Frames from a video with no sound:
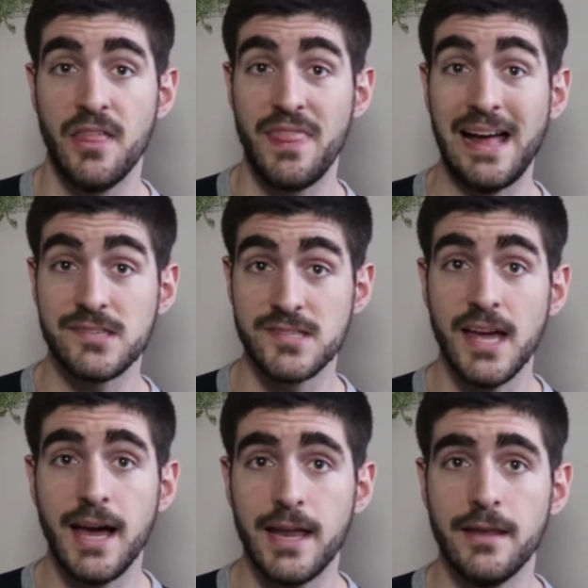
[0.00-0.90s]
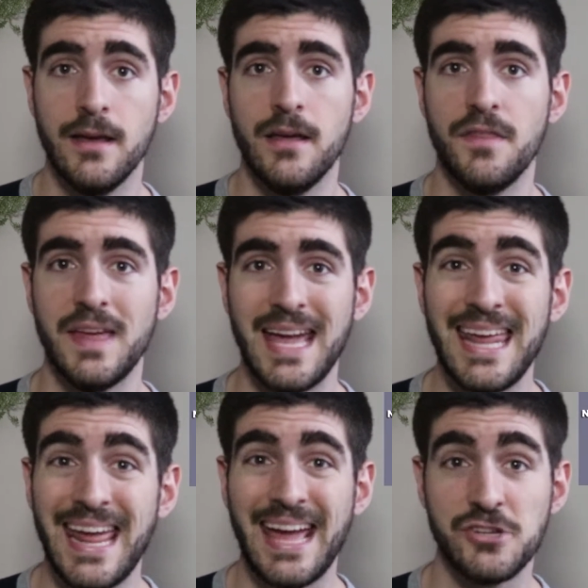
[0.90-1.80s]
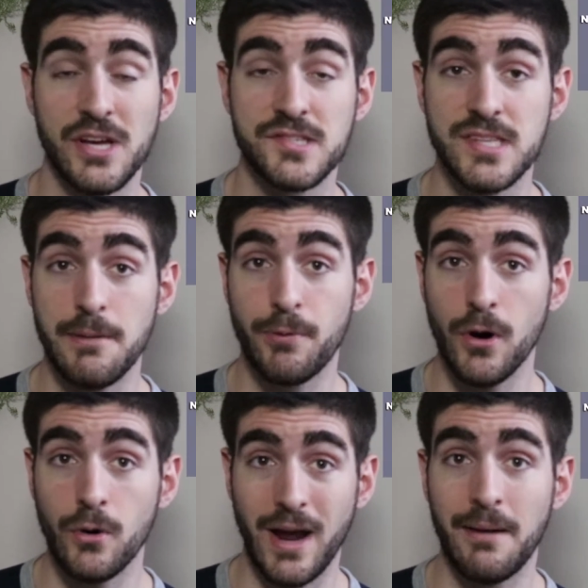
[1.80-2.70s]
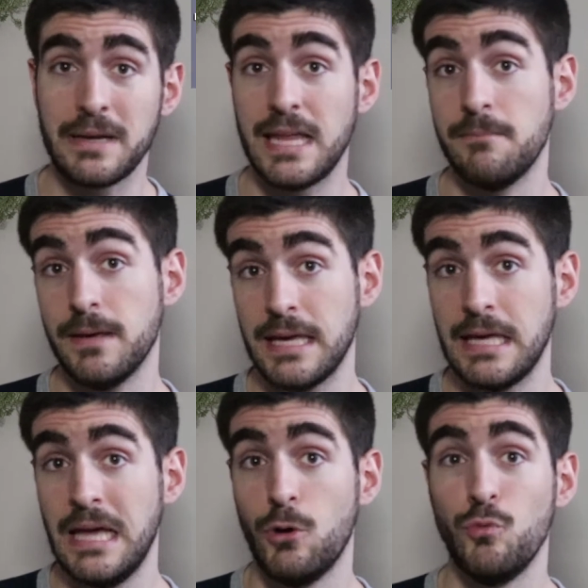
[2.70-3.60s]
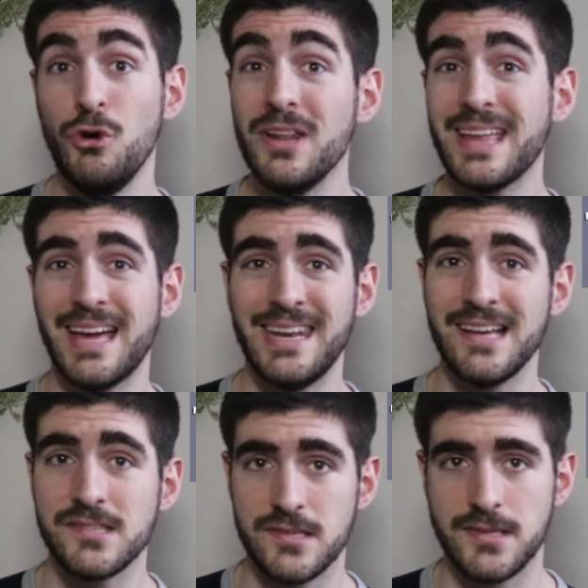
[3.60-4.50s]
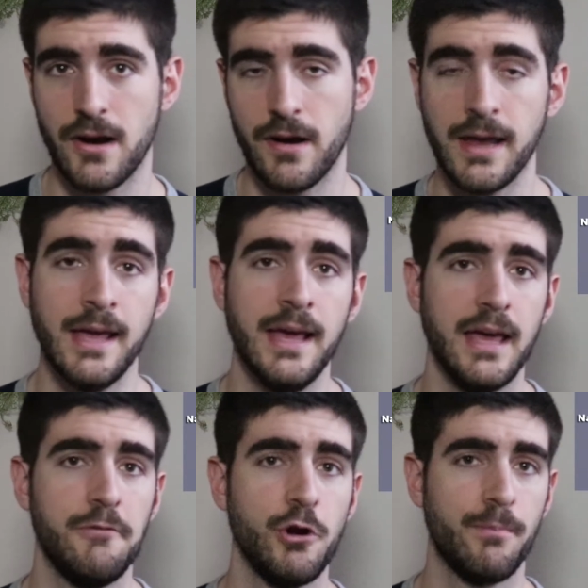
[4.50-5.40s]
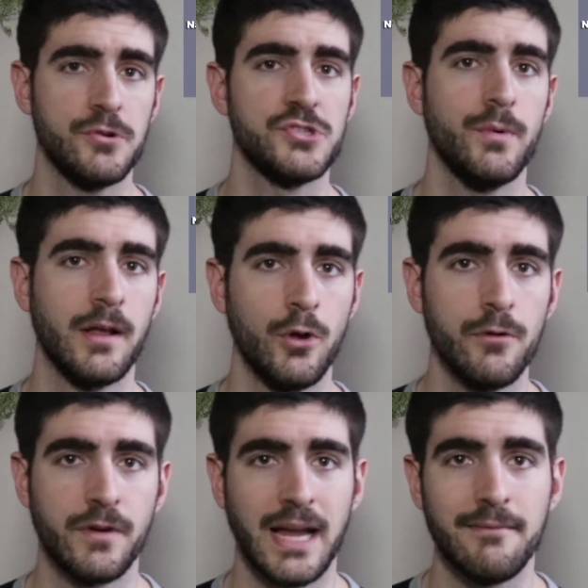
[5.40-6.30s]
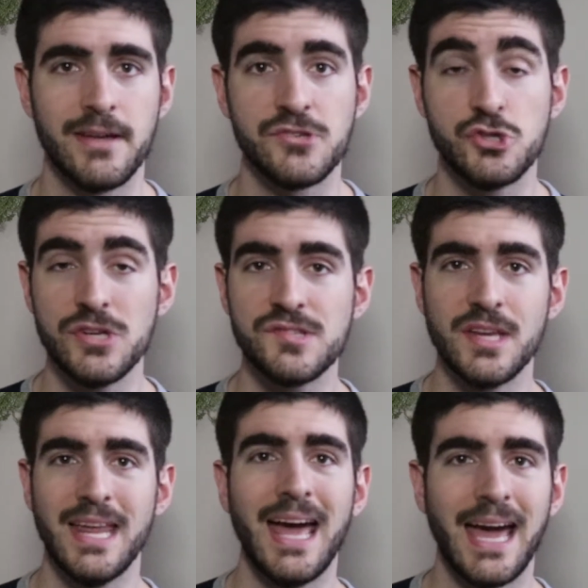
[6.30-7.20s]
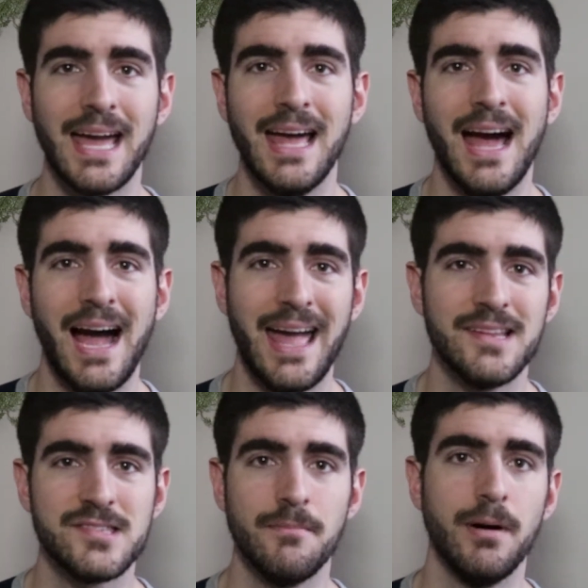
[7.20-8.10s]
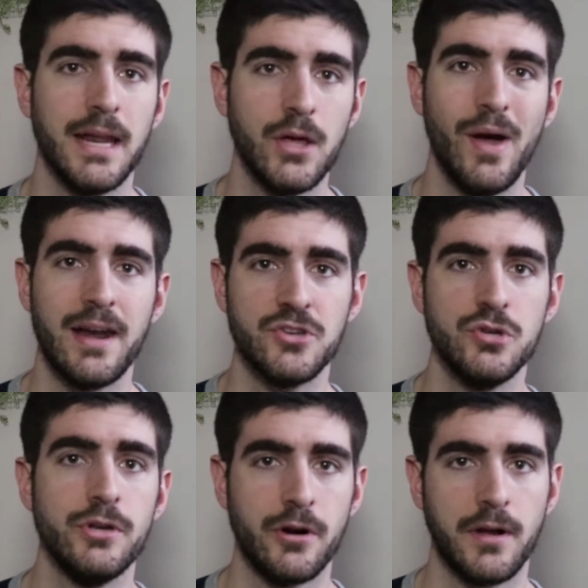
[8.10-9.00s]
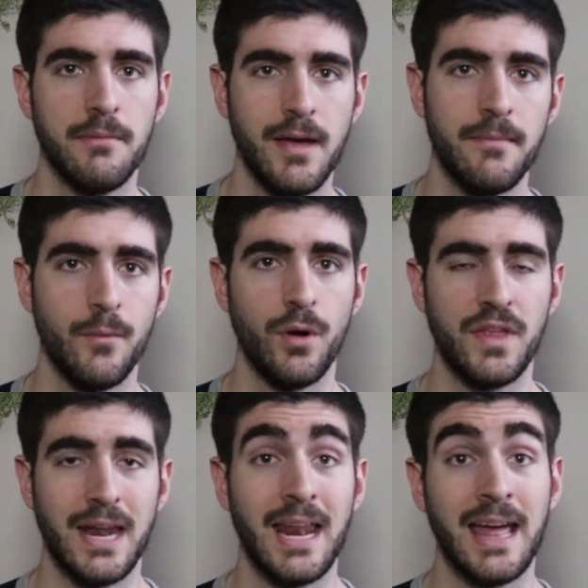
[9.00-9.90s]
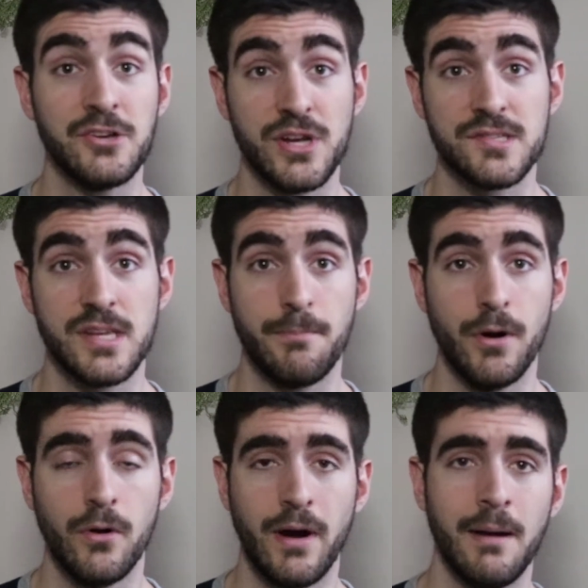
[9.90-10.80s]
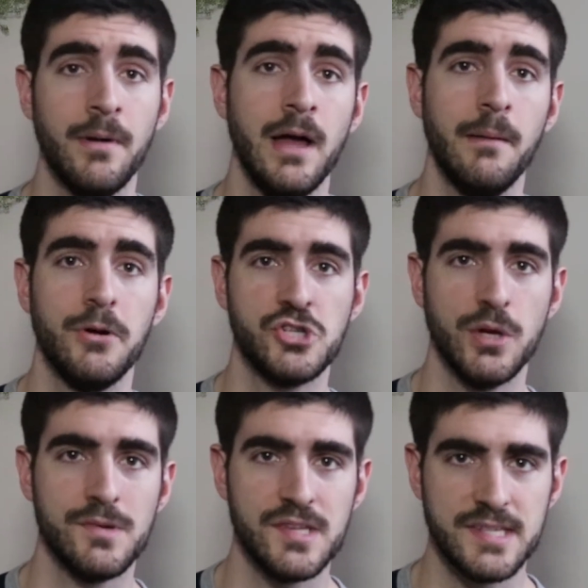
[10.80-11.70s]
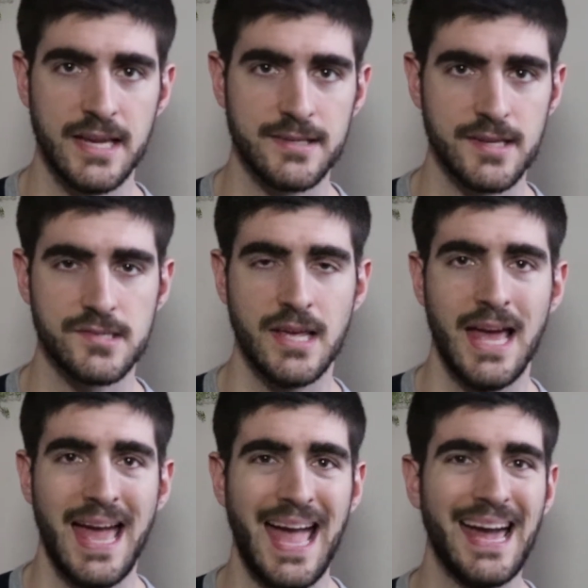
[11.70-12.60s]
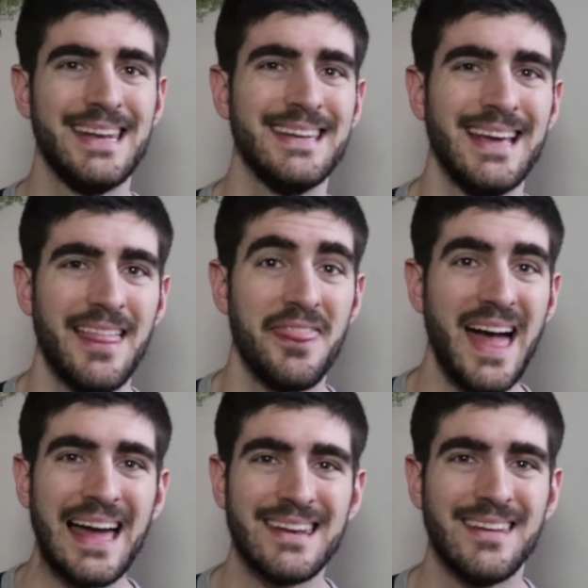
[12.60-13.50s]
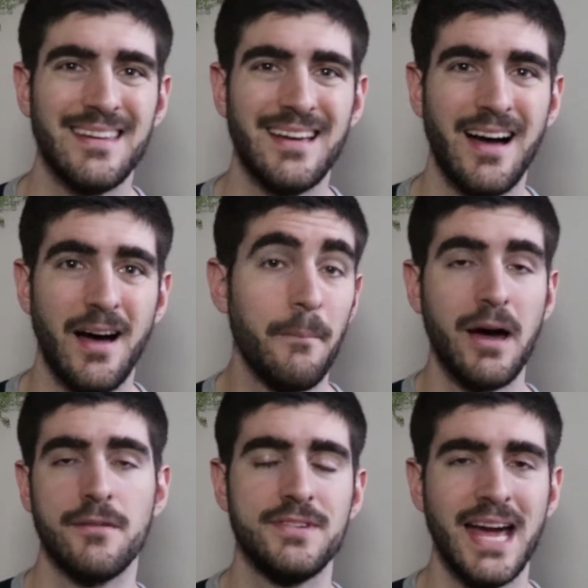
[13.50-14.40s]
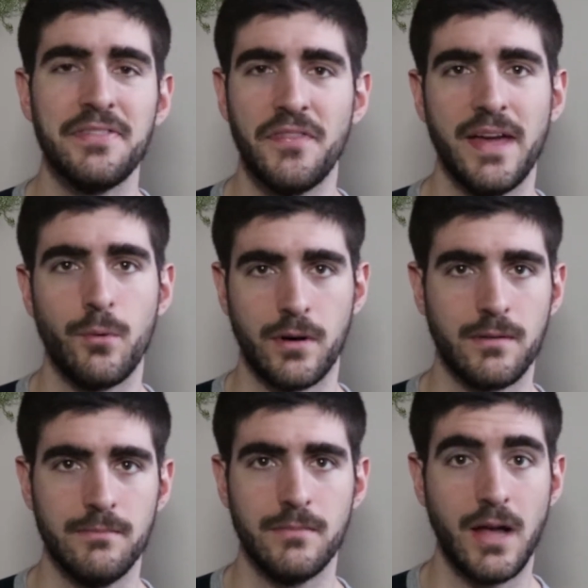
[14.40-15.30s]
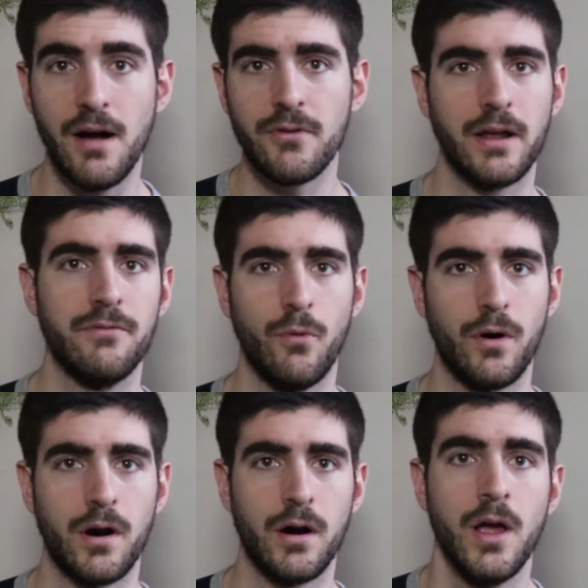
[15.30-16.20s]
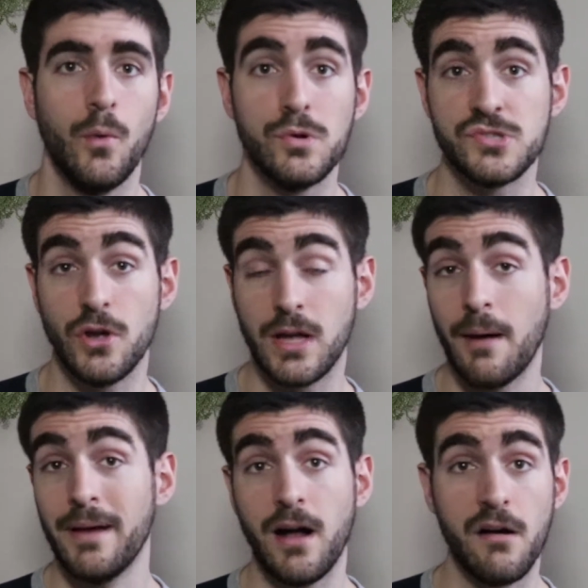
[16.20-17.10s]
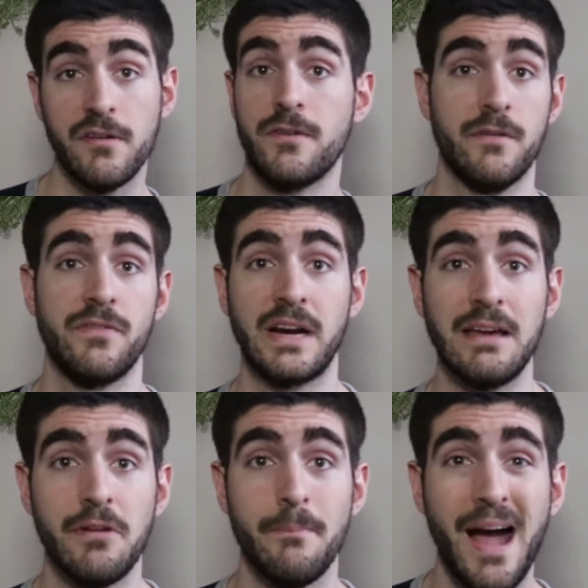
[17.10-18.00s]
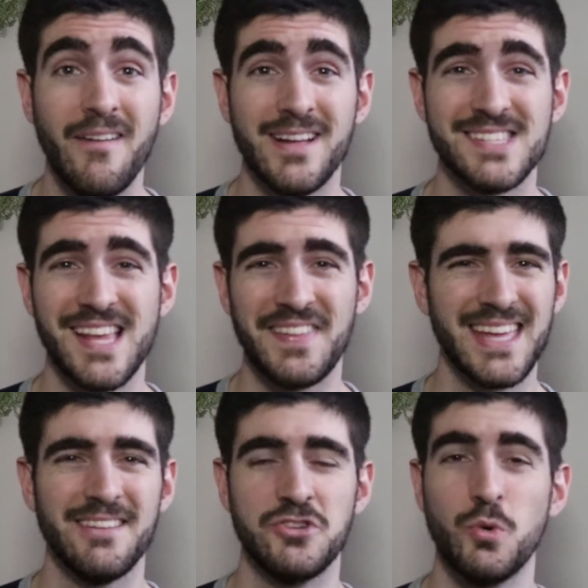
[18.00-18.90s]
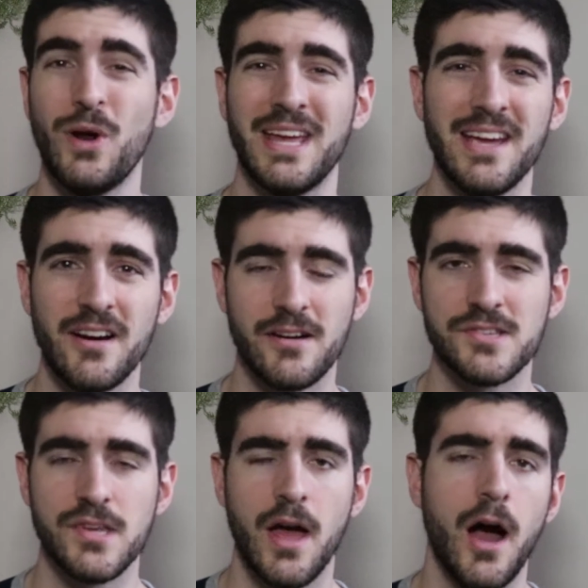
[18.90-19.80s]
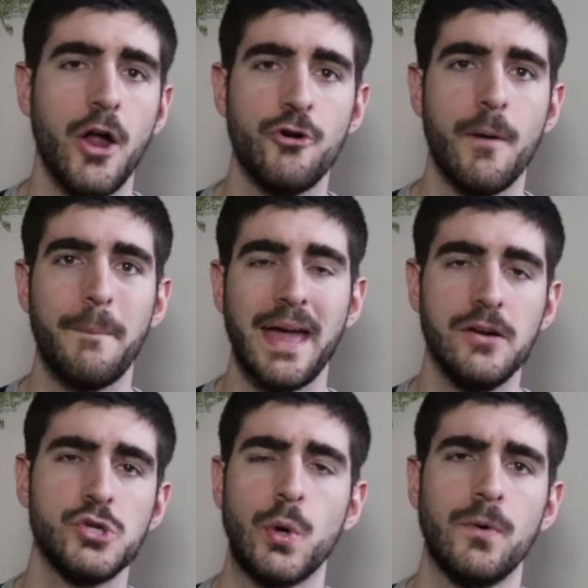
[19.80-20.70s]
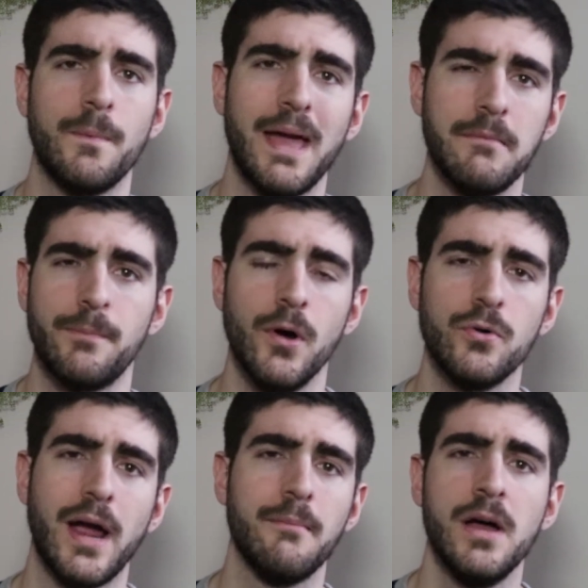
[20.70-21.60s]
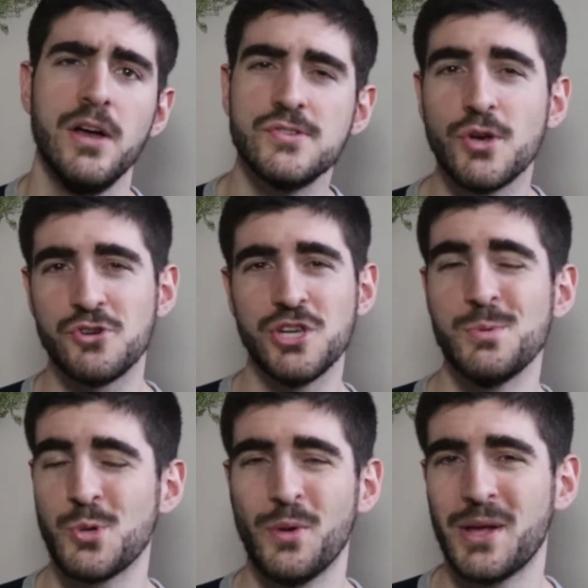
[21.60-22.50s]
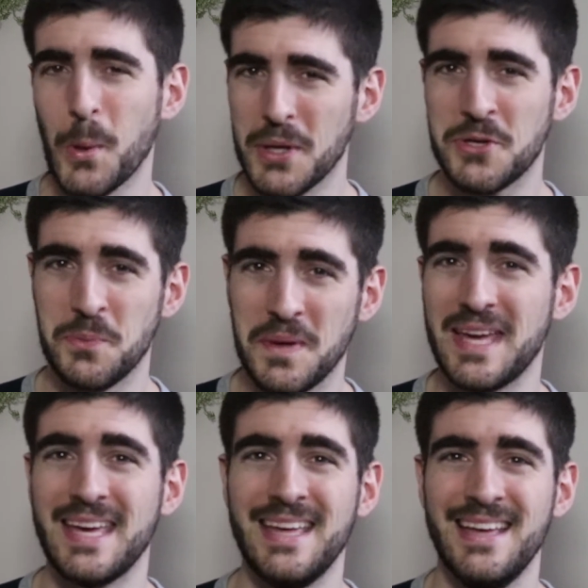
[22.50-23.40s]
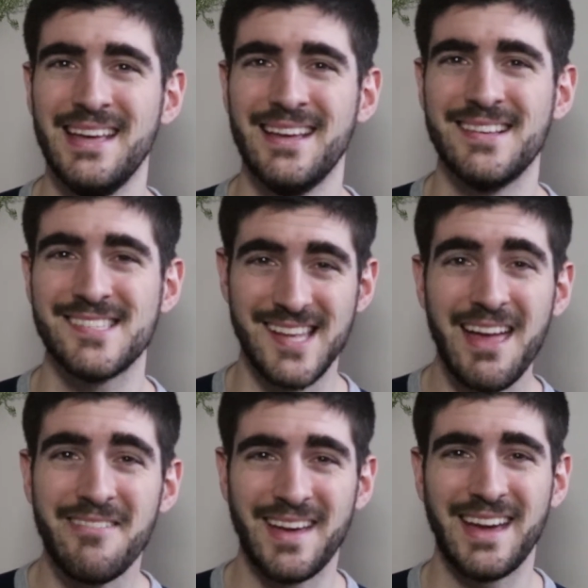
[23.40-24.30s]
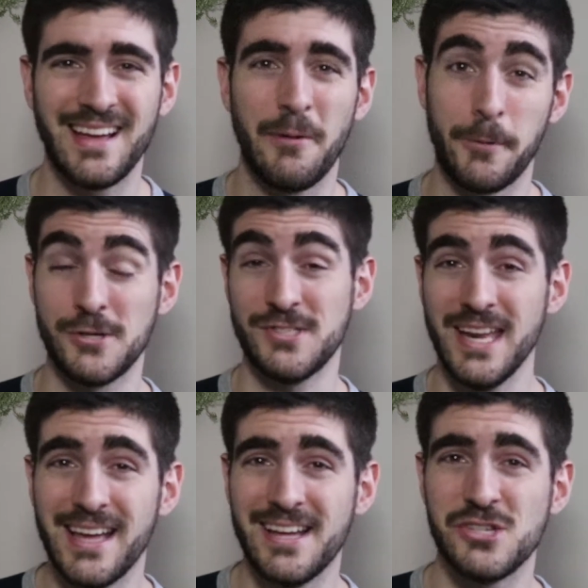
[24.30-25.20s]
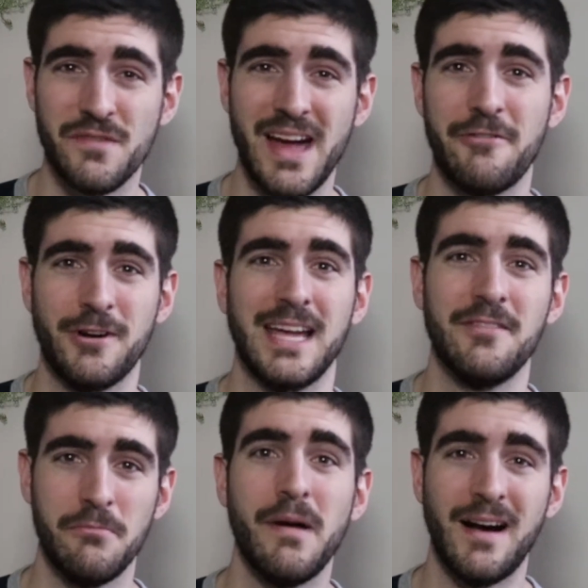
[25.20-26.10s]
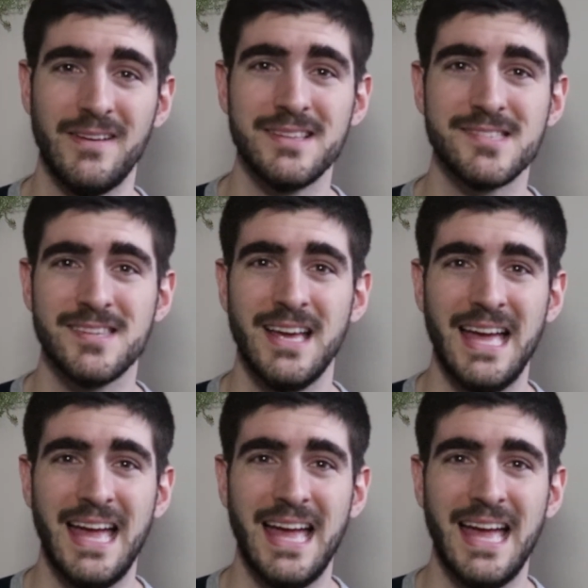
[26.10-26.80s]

That said, the NHSC program can be really unnecessary if you're pursuing loan forgiveness. Just today, I had somebody who had a 2-year commitment with an NHSC program, but she was a dentist. And that amount of debt that they were covering for her was coming off of her forgiven balance at the end of 20 years under a pay-as-you-earn repayment program. So she was only going to be saving a percentage of that forgiven balance,